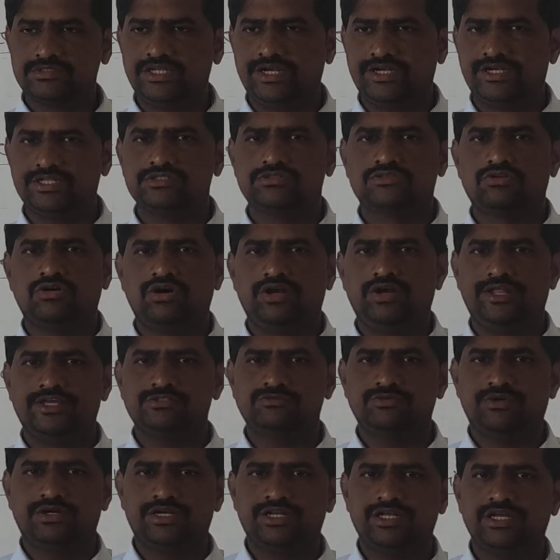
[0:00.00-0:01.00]
that is called as
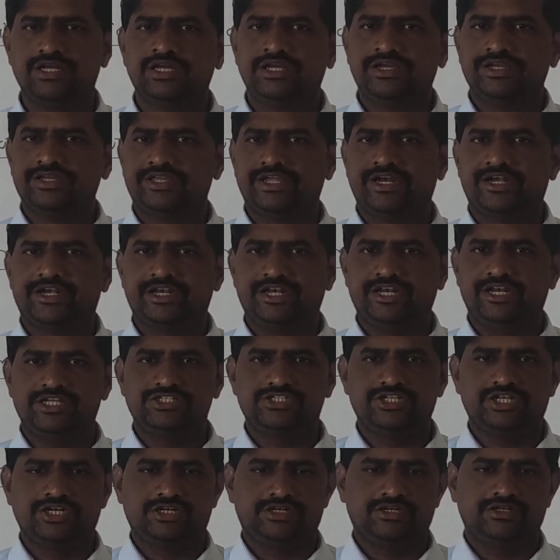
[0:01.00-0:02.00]
what?
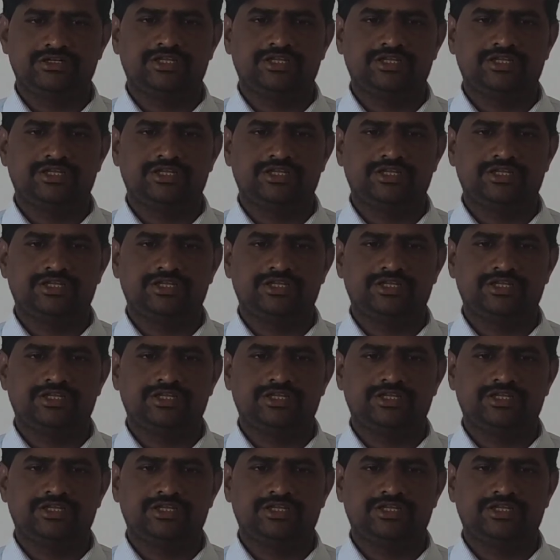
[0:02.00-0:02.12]
Catenation.